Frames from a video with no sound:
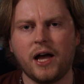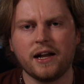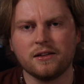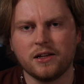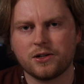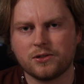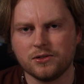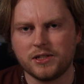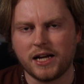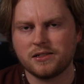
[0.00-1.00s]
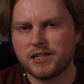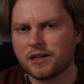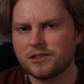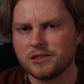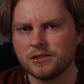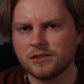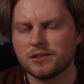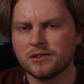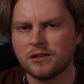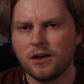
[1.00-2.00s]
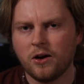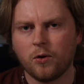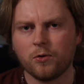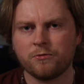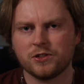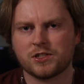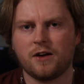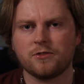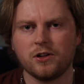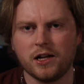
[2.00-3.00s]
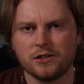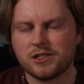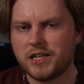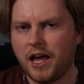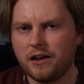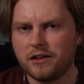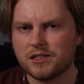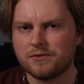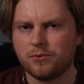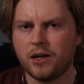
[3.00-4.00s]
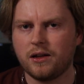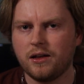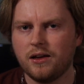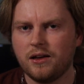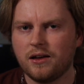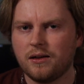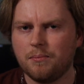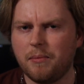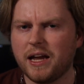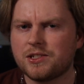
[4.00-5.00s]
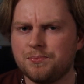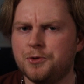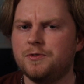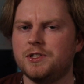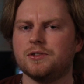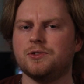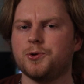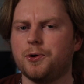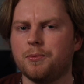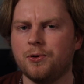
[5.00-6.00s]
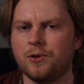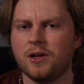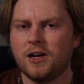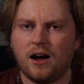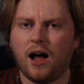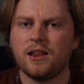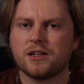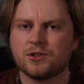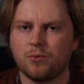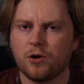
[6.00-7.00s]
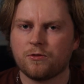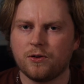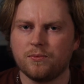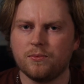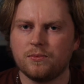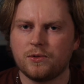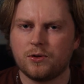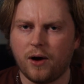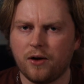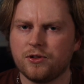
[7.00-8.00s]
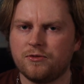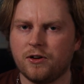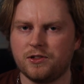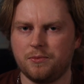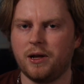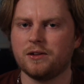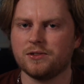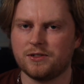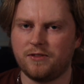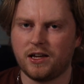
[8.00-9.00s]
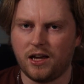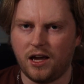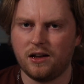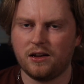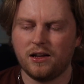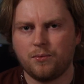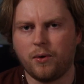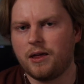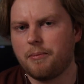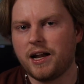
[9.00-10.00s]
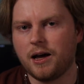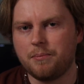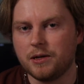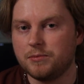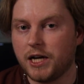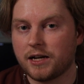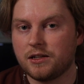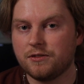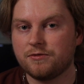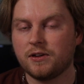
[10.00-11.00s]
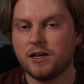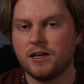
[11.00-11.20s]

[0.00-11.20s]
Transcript: analytical dissections or philosophical understandings of what makes movies enjoyable, I like to work from grounded fundamentals if I can. While they might not be objective,